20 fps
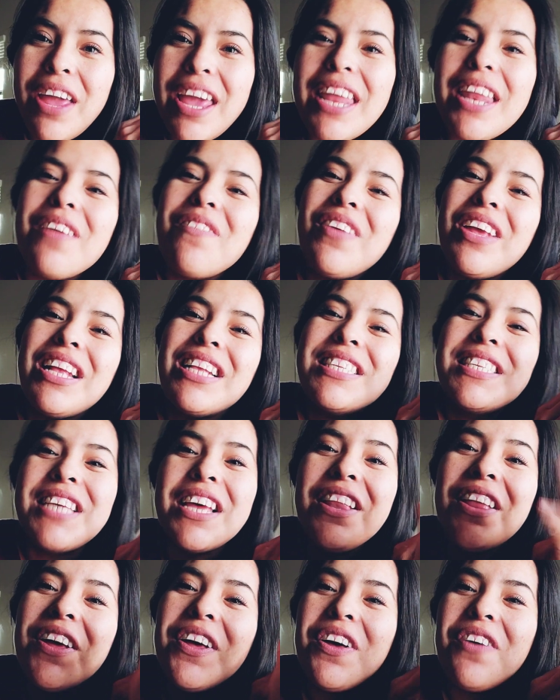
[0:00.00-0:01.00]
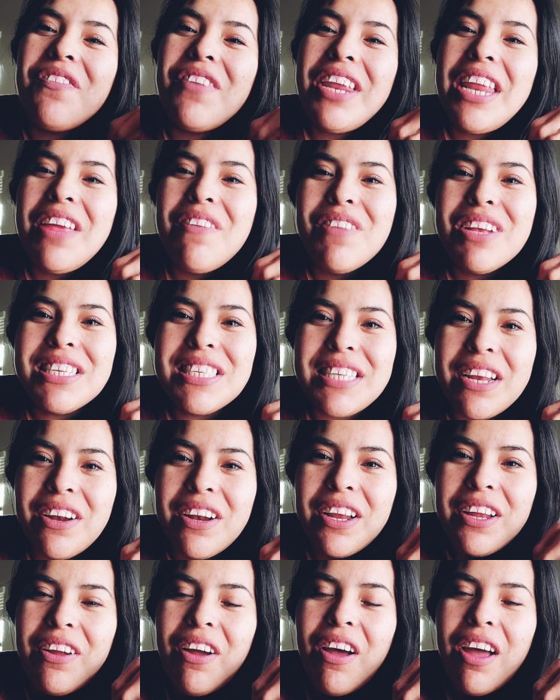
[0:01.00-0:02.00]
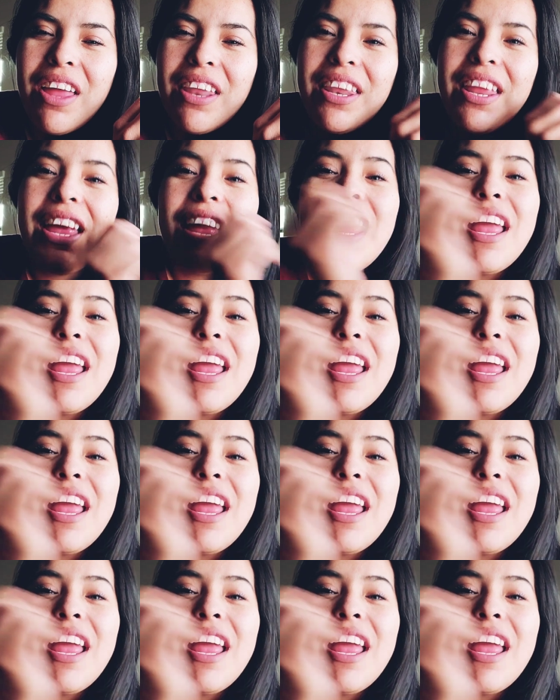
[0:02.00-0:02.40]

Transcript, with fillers: and it means, hello, my name is Sarah Gon.